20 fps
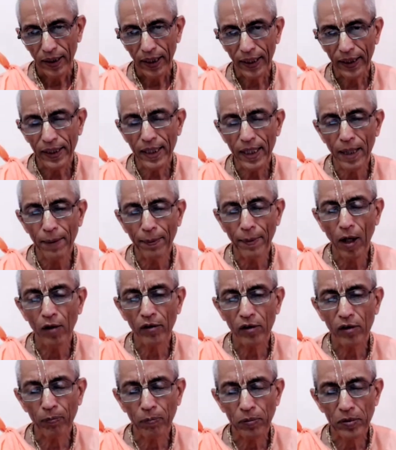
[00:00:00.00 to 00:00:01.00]
Any
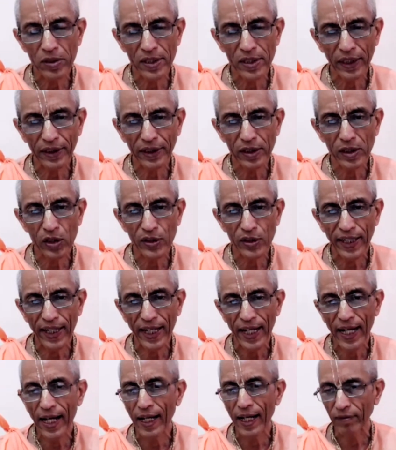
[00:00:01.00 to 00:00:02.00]
amount of possessions
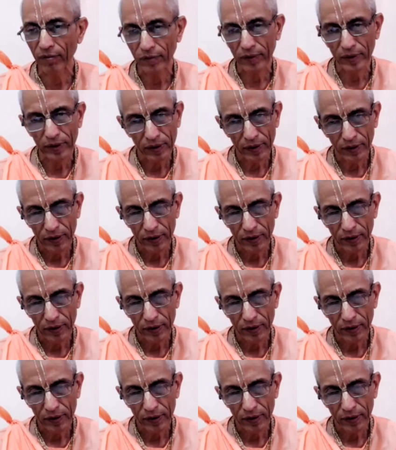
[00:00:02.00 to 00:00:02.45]
they have,